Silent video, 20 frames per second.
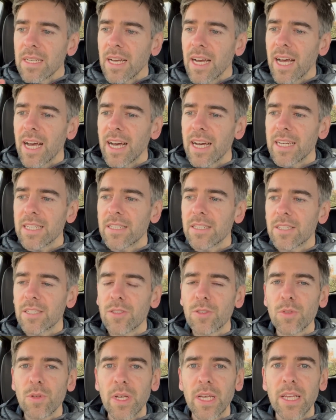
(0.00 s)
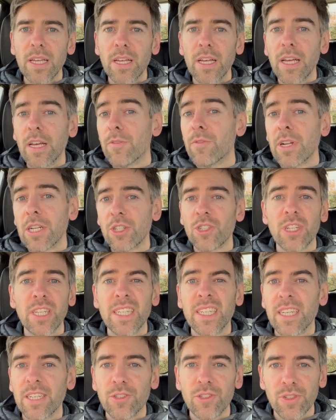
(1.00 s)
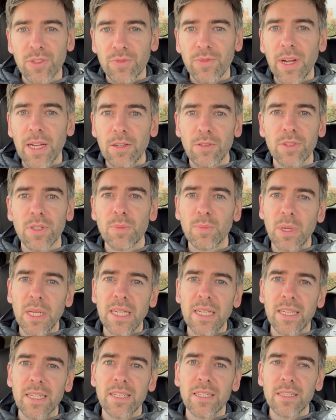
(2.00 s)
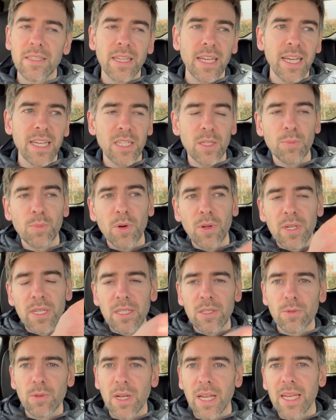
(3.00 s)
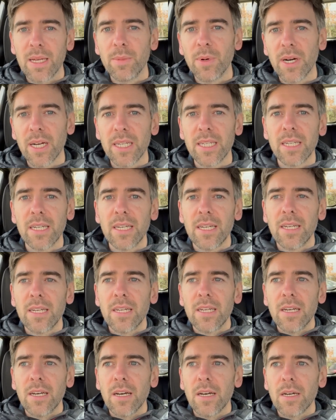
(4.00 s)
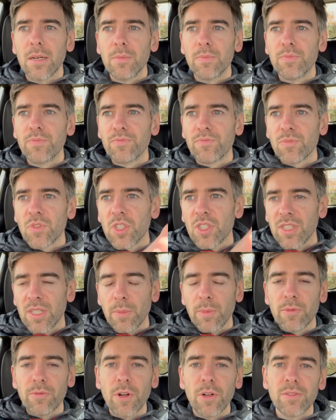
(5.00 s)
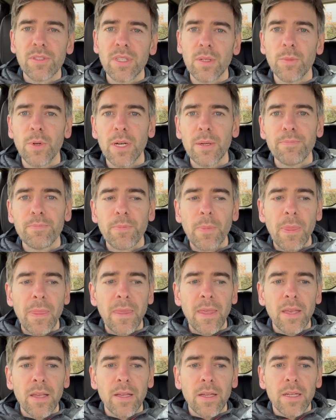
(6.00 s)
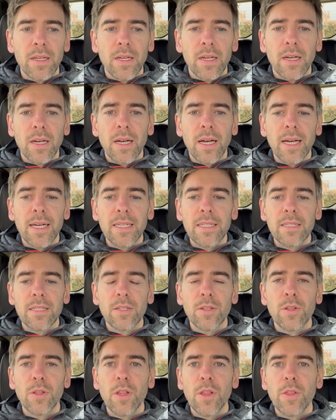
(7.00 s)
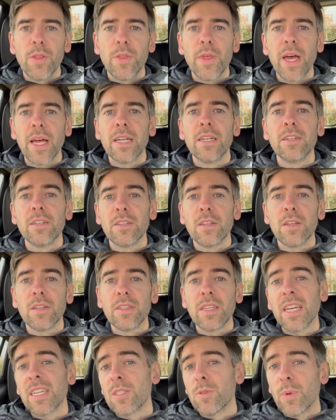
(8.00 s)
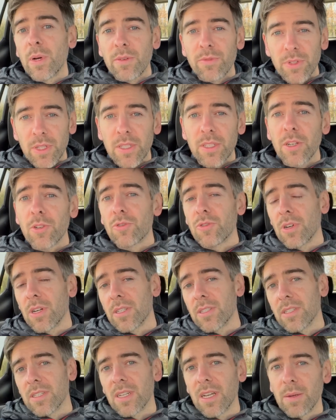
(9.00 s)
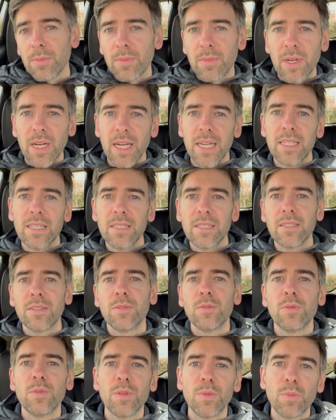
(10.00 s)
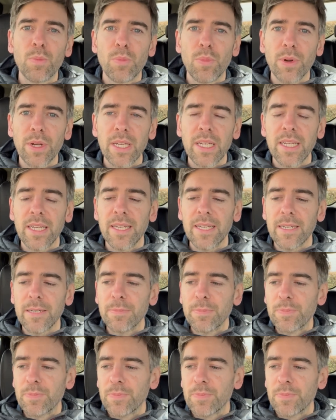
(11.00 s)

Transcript: And eventually it just failed completely, and they had to pull into a lay-by just up the road somewhere. And then they had to wait for the tow truck to come and bring it here.